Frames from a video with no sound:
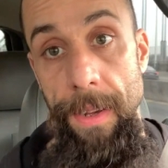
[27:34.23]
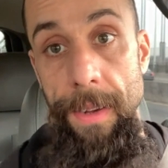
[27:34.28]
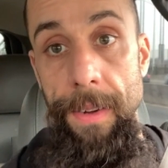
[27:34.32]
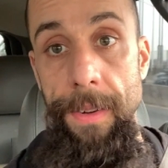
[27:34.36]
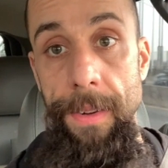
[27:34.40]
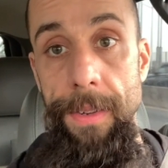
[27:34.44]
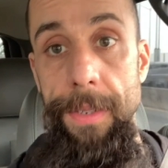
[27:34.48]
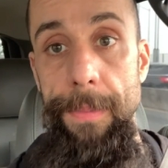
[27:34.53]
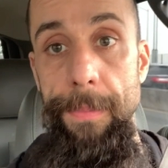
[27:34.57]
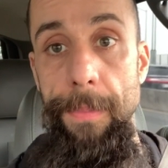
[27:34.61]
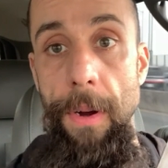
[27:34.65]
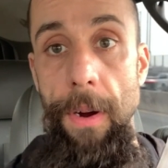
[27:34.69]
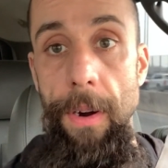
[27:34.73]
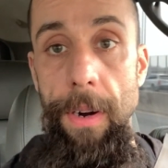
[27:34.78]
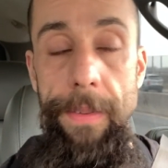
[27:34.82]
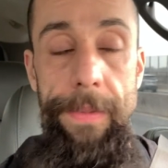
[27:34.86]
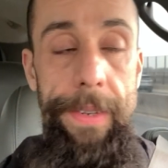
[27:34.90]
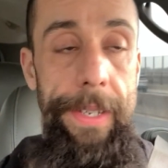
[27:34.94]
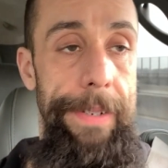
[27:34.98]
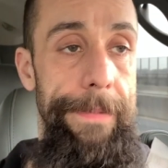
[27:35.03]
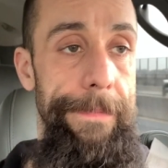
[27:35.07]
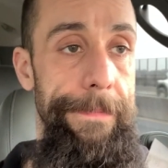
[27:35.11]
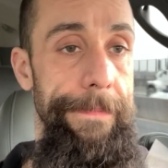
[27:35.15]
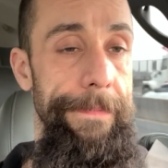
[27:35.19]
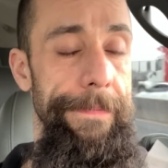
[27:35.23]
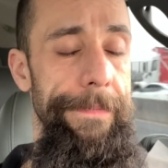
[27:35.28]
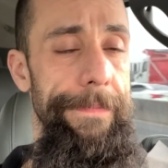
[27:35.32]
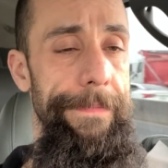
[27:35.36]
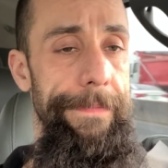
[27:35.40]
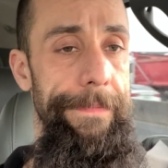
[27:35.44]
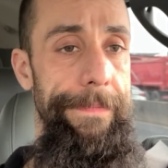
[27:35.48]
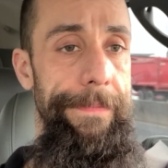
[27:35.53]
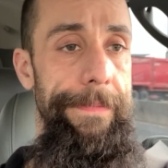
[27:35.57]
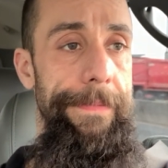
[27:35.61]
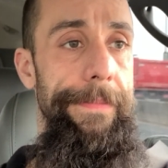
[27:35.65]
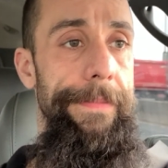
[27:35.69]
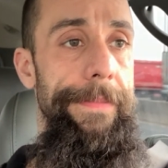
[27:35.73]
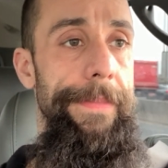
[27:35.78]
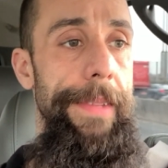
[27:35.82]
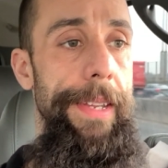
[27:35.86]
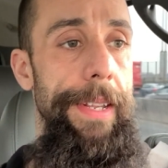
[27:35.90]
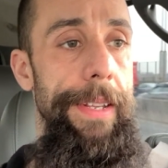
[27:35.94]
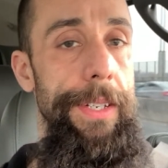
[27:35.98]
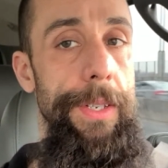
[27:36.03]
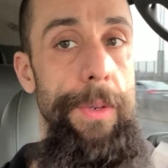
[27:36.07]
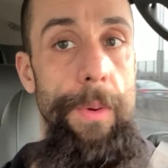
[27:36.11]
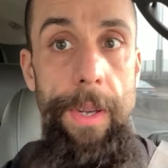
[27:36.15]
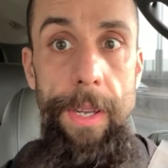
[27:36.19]
It's part of it.
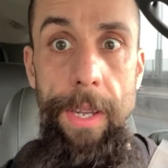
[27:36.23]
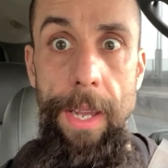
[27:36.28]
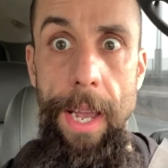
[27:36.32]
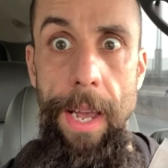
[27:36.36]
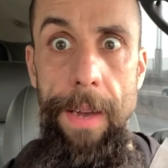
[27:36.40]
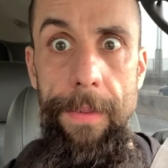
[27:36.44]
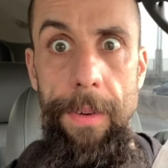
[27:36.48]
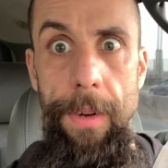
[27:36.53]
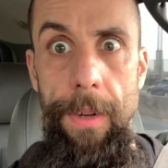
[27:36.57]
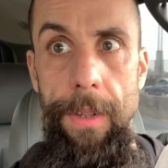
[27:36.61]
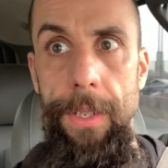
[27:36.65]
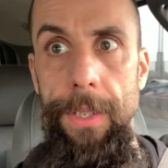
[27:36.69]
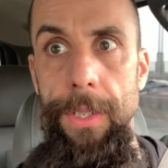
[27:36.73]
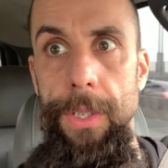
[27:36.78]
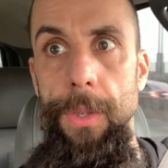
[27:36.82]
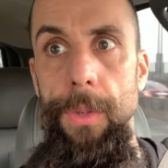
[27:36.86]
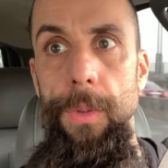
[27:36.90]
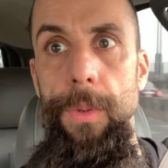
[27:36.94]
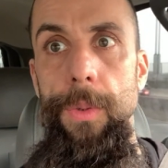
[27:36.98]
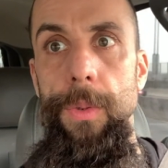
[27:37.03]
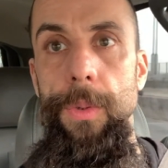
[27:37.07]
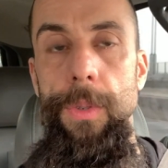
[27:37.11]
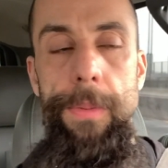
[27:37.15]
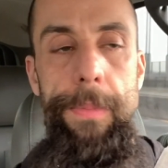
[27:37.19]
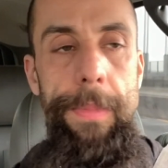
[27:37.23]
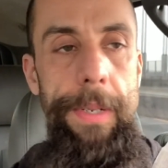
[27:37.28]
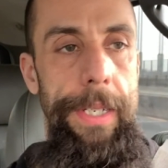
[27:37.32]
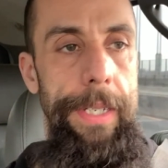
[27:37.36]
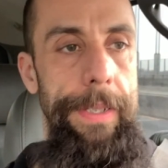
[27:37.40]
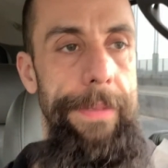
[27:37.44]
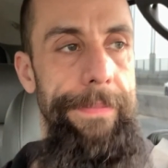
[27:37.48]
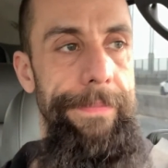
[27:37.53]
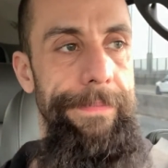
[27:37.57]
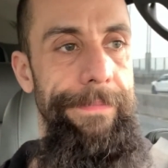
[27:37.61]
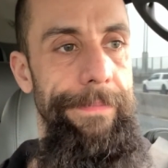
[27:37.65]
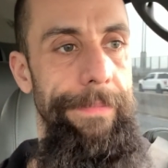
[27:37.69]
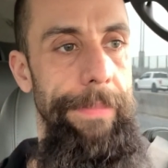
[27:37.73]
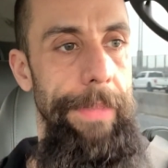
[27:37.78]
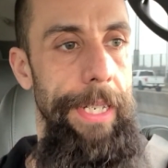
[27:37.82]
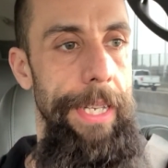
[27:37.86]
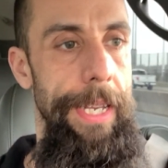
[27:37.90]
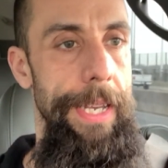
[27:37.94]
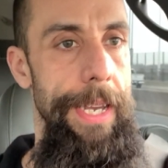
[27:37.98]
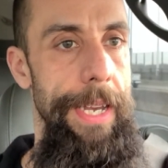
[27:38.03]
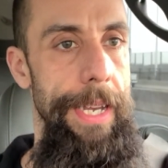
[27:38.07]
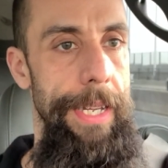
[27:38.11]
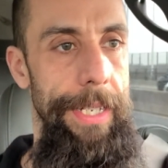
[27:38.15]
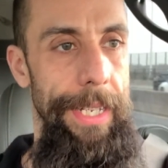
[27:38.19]
That's why you have all the tools, but
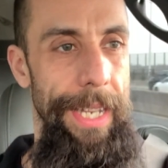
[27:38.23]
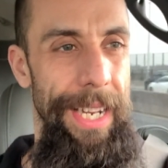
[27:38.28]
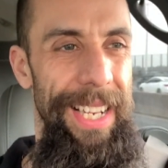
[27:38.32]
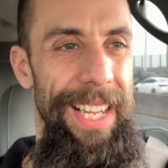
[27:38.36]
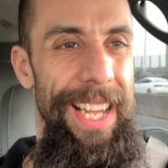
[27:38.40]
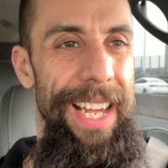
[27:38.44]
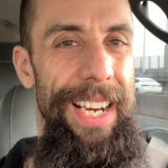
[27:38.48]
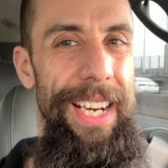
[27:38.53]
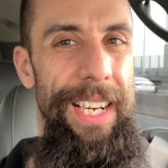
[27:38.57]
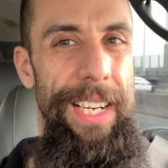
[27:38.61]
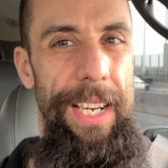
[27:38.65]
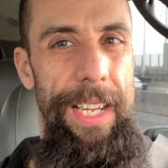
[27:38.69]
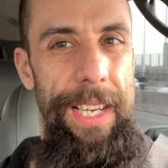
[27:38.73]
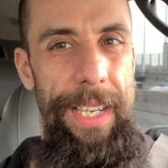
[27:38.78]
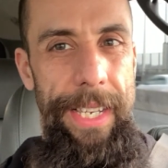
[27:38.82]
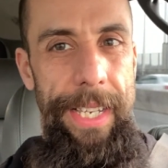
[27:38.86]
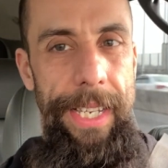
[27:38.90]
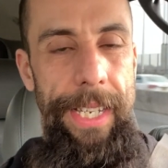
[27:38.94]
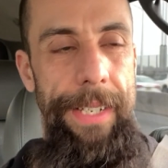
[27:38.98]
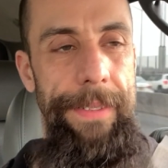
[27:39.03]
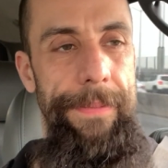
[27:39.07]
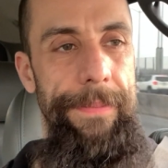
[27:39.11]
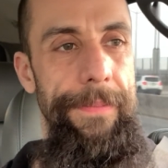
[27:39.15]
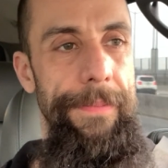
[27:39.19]
it's a lot of lugging.